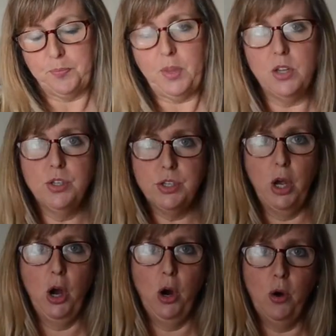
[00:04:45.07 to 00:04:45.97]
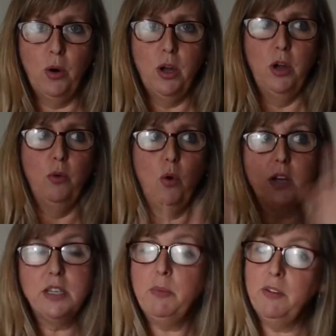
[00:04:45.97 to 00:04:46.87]
So
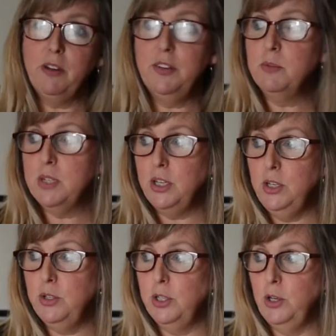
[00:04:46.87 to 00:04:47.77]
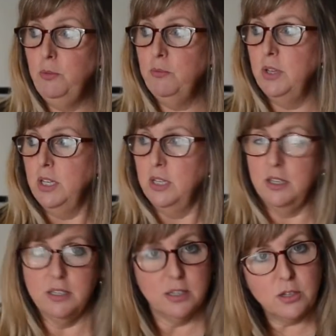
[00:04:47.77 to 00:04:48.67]
watch some of our films on YouTube.
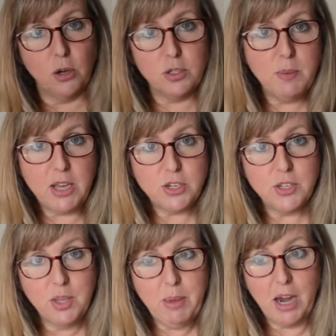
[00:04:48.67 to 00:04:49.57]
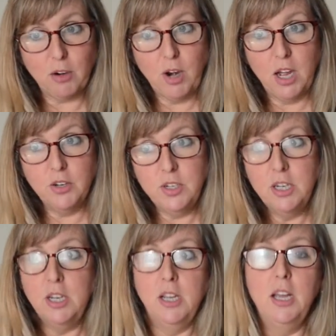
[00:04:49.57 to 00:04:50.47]
This is Ghost Smashers in the background.
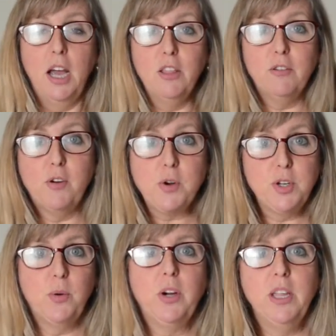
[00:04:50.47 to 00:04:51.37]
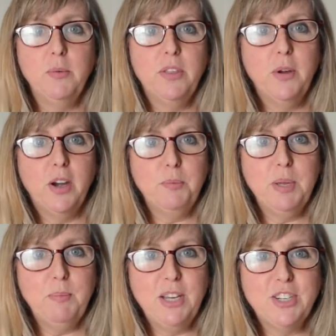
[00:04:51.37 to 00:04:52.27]
I look forward to working with you here at
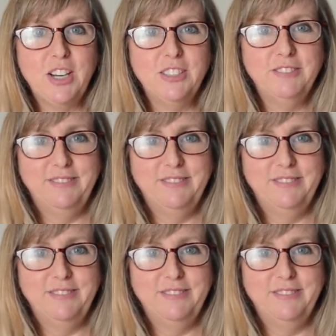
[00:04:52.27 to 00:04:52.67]
Big Picture.